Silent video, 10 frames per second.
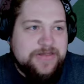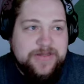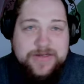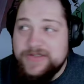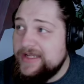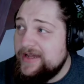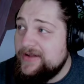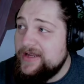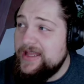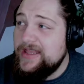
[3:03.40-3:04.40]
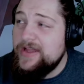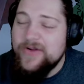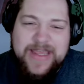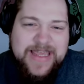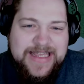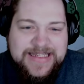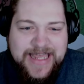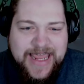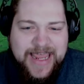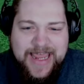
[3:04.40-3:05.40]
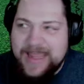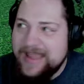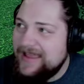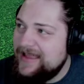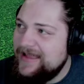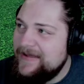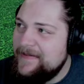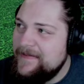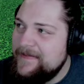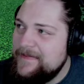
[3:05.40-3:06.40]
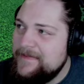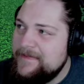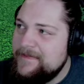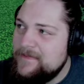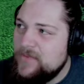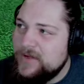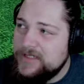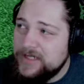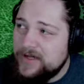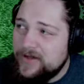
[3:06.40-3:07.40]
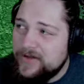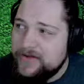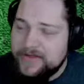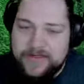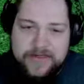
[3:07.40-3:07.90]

little sound. And there is a... What's it called?